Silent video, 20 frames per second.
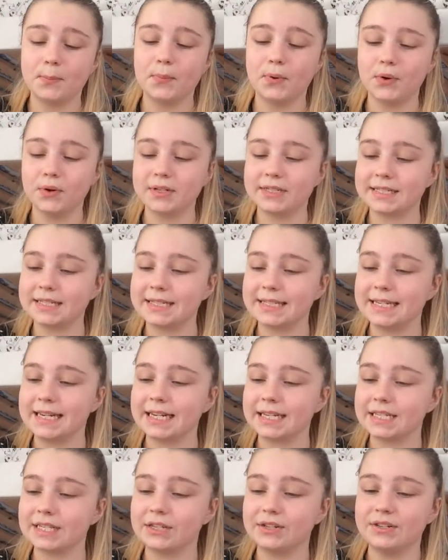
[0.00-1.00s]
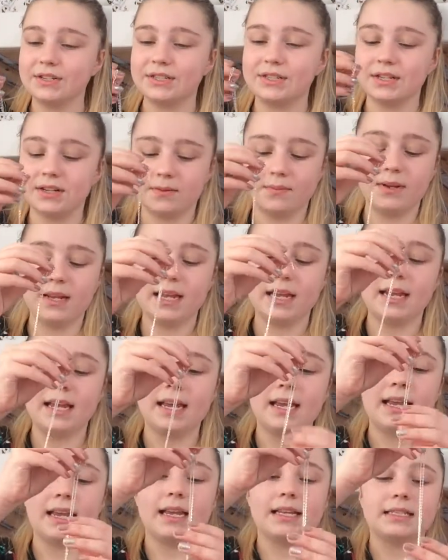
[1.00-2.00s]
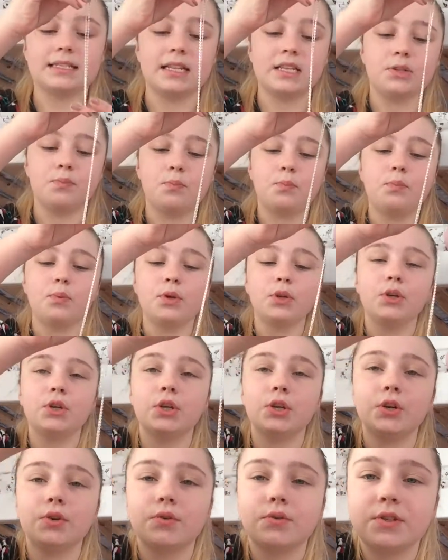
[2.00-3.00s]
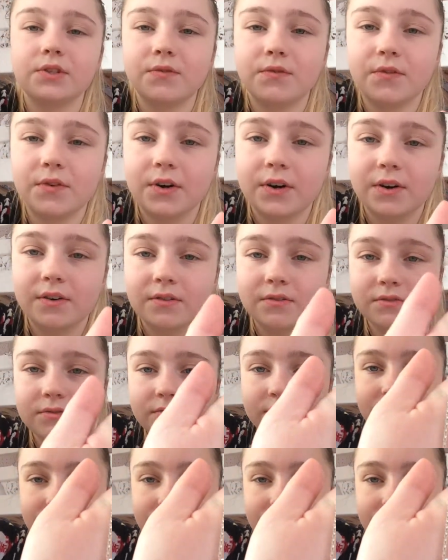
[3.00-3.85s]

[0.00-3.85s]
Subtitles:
but the next item is this beautiful